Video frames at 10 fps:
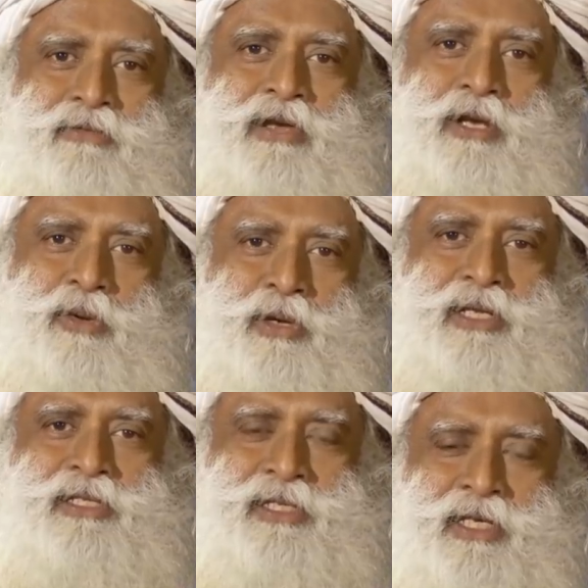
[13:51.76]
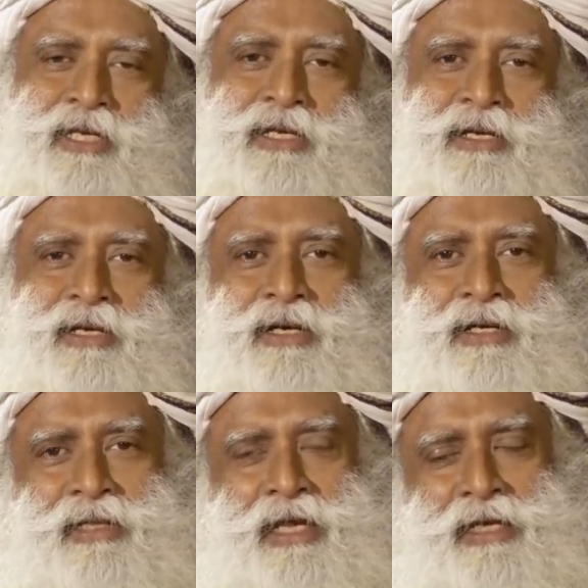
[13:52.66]
We're only seeing
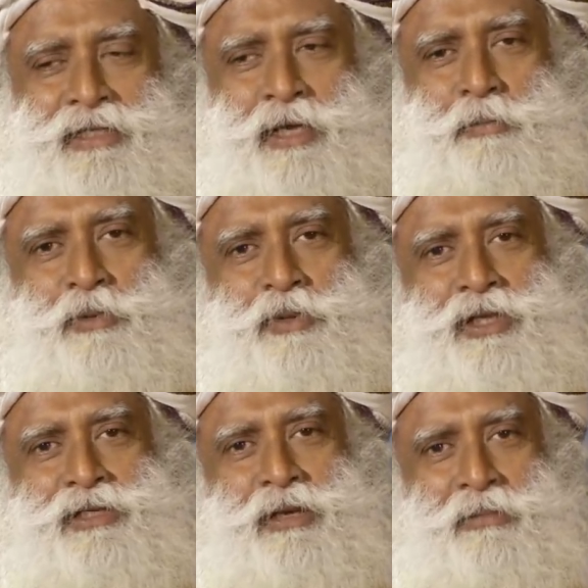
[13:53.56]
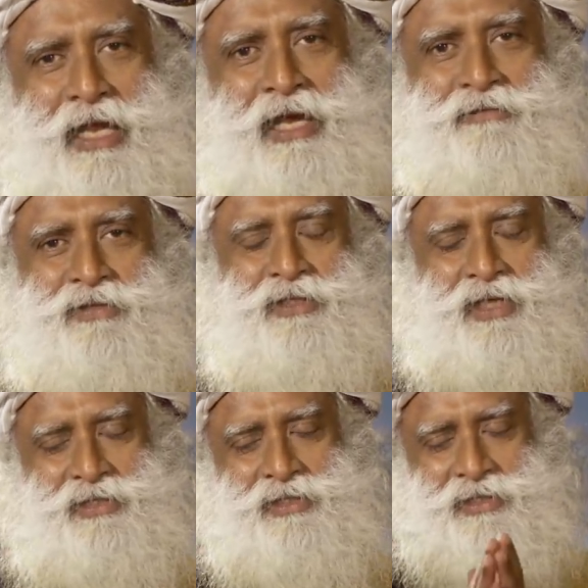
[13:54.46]
that it's uprooting some lives.
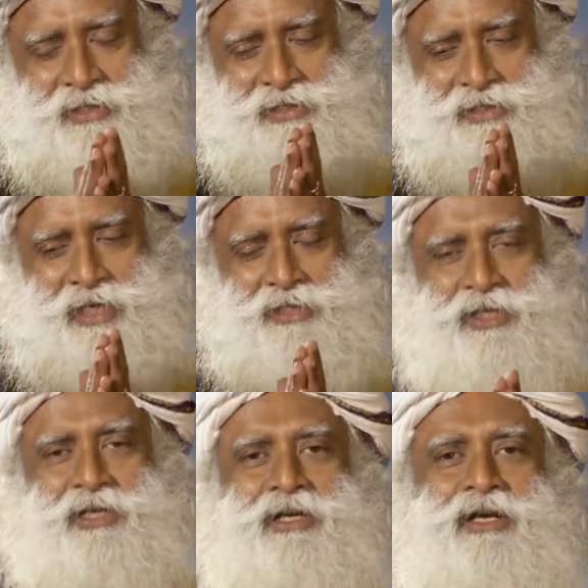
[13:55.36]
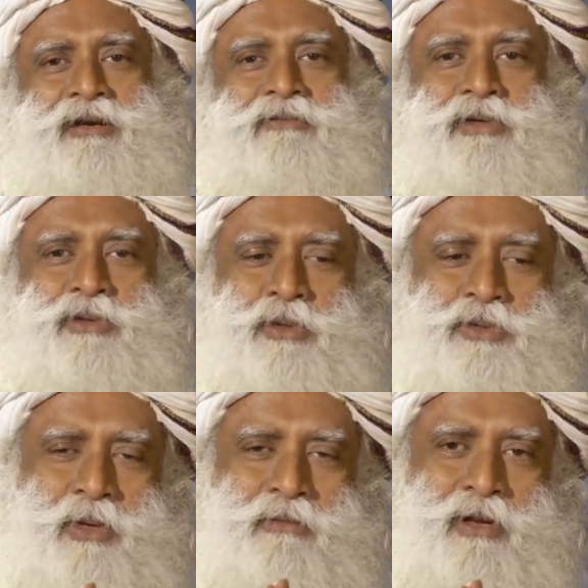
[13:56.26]
Yes, it is tragic for those
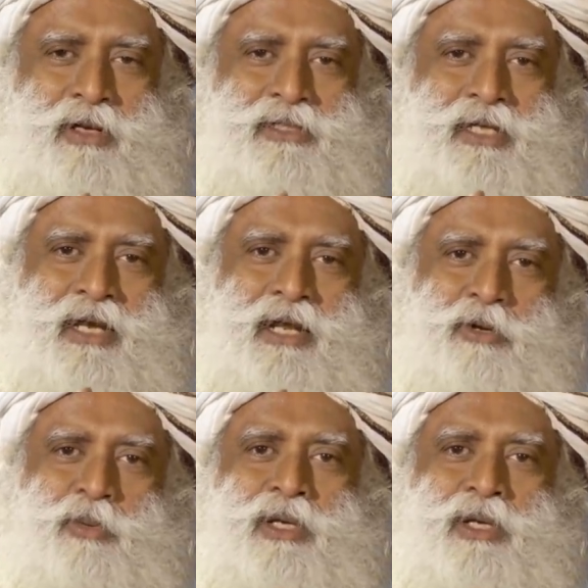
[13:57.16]
who have lost their loved